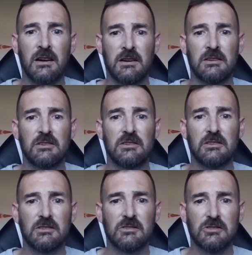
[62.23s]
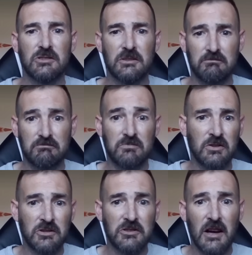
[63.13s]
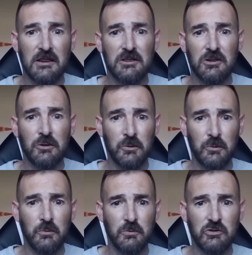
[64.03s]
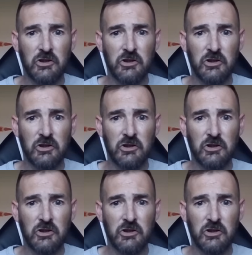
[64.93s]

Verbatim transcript: a decided to